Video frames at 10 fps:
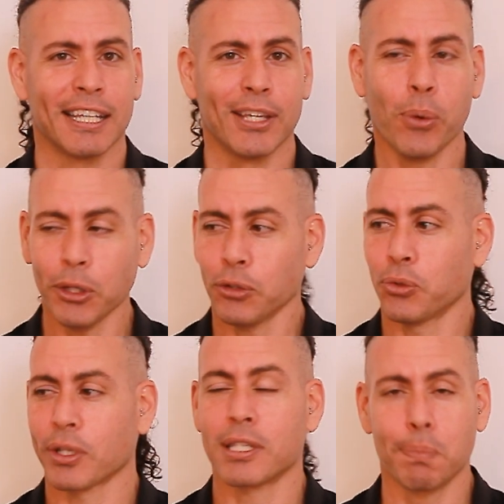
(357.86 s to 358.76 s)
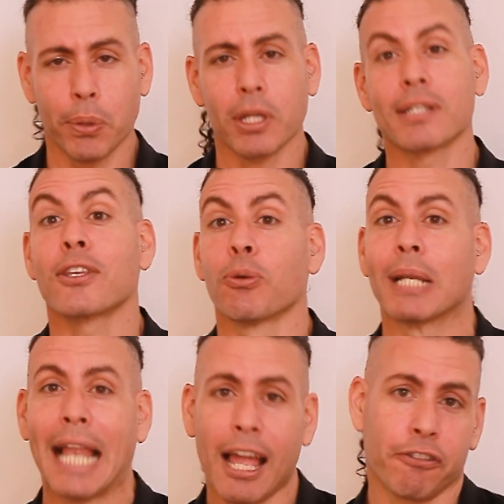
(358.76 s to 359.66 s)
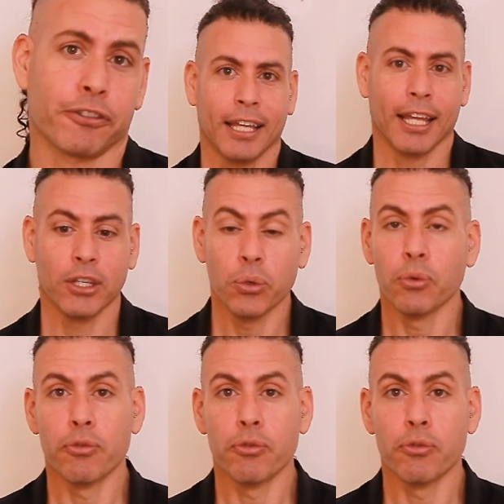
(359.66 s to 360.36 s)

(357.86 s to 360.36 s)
You wanted to experience a human life, and you